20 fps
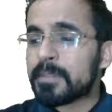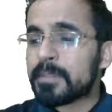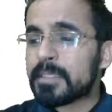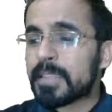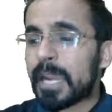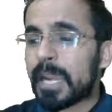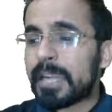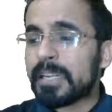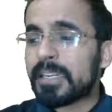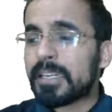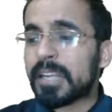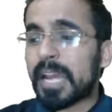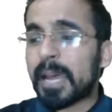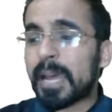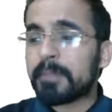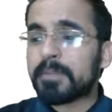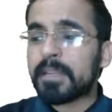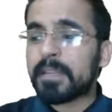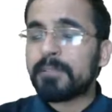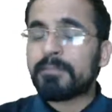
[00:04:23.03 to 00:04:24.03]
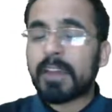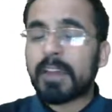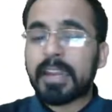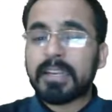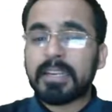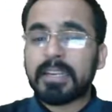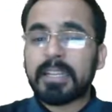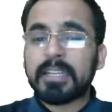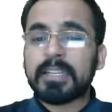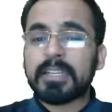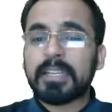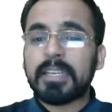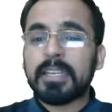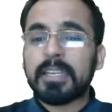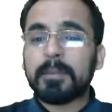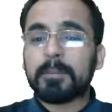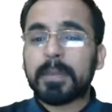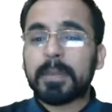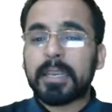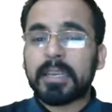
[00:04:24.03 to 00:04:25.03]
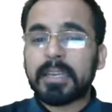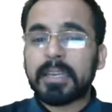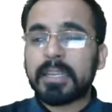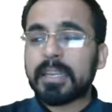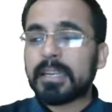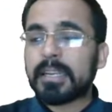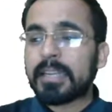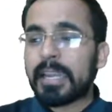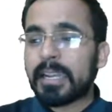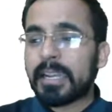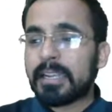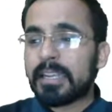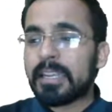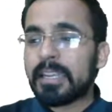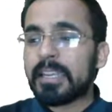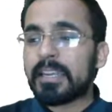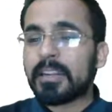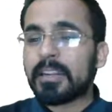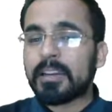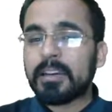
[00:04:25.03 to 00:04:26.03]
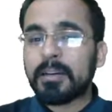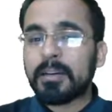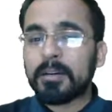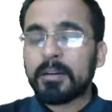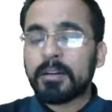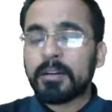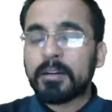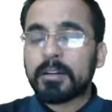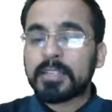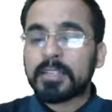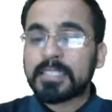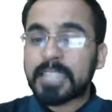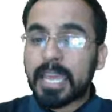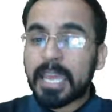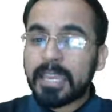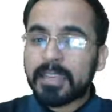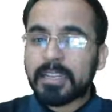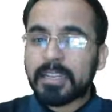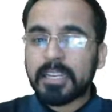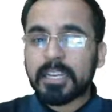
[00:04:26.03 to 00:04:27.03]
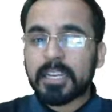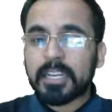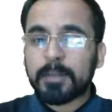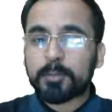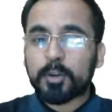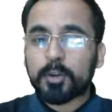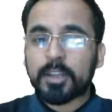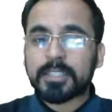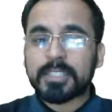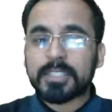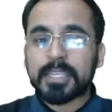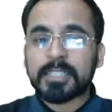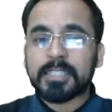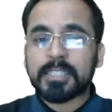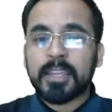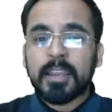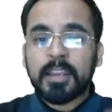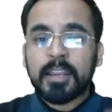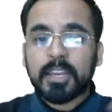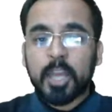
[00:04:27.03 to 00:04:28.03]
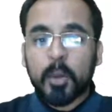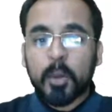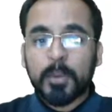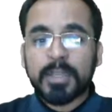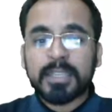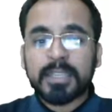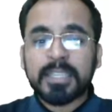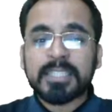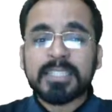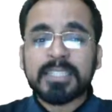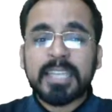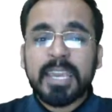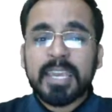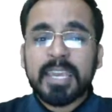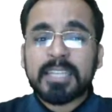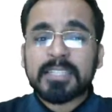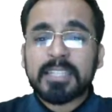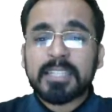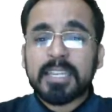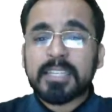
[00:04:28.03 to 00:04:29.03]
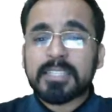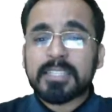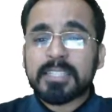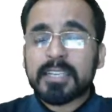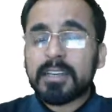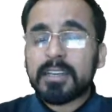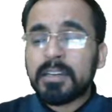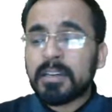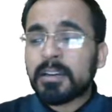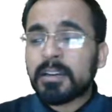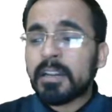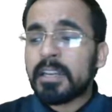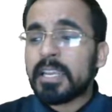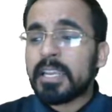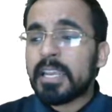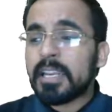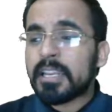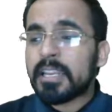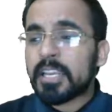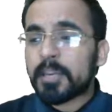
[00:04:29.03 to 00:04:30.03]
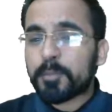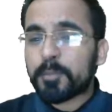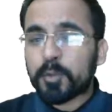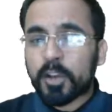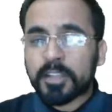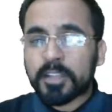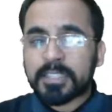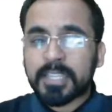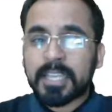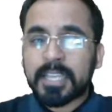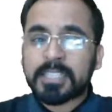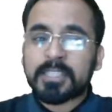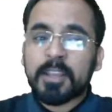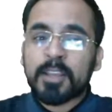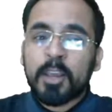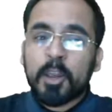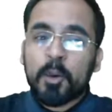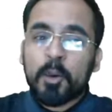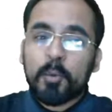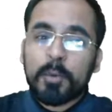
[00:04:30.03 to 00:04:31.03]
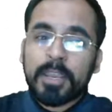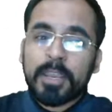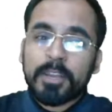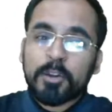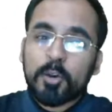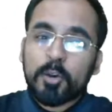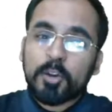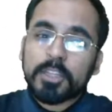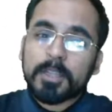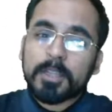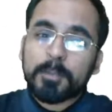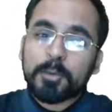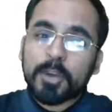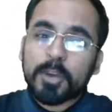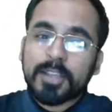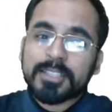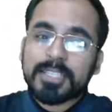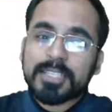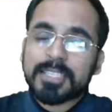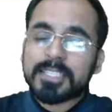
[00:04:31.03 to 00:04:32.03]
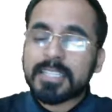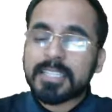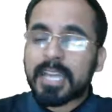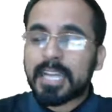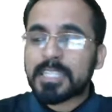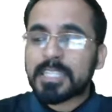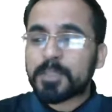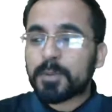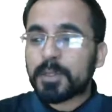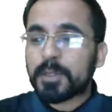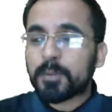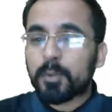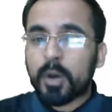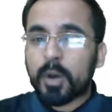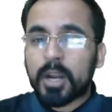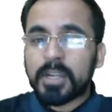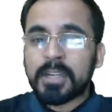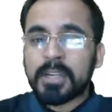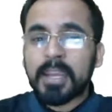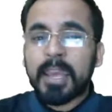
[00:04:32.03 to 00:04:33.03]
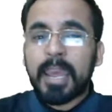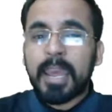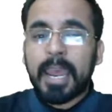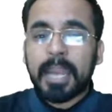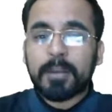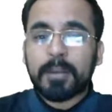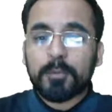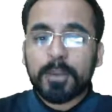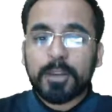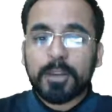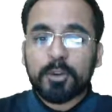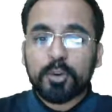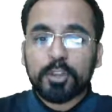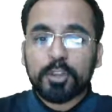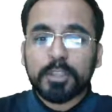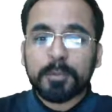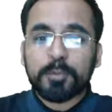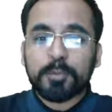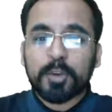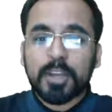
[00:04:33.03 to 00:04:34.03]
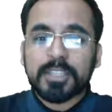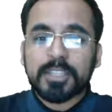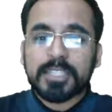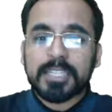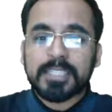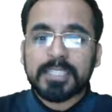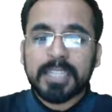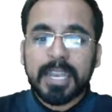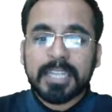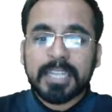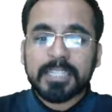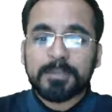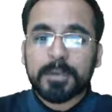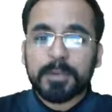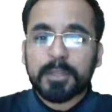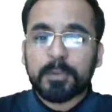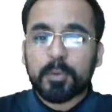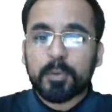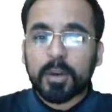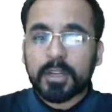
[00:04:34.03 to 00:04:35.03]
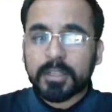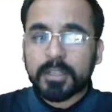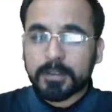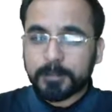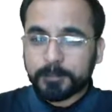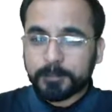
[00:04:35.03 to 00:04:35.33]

entrapped in finding the beginning and ending in a cyclical process. Now in this case, it's a linear process. We know the process starts with what and we know the process ends with what.